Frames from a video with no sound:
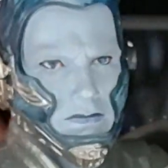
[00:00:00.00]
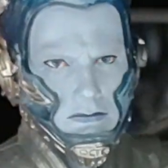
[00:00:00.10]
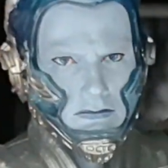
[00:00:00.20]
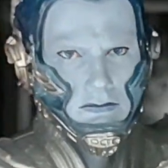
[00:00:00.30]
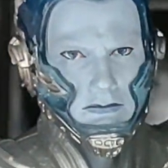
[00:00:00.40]
It
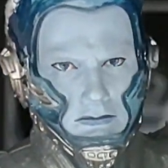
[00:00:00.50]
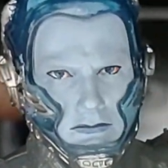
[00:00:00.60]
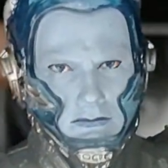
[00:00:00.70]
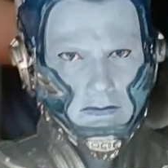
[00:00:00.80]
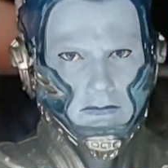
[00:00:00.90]
looks
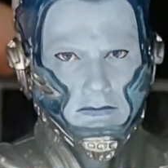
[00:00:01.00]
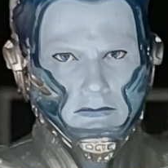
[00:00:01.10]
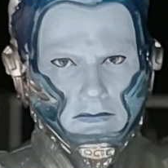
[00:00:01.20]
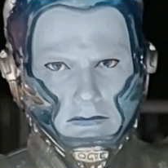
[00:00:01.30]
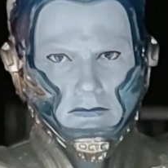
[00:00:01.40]
very
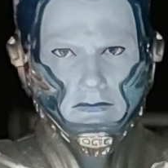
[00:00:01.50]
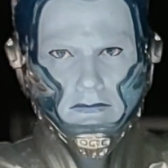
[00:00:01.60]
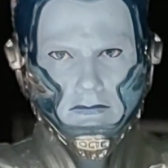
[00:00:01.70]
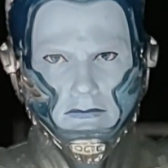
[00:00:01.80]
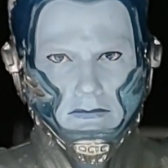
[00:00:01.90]
close to the
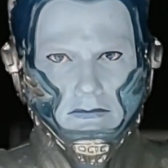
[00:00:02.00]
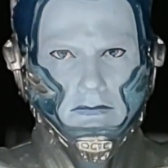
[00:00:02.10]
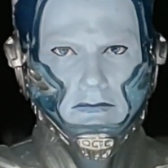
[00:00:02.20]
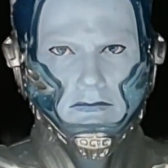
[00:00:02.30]
movie.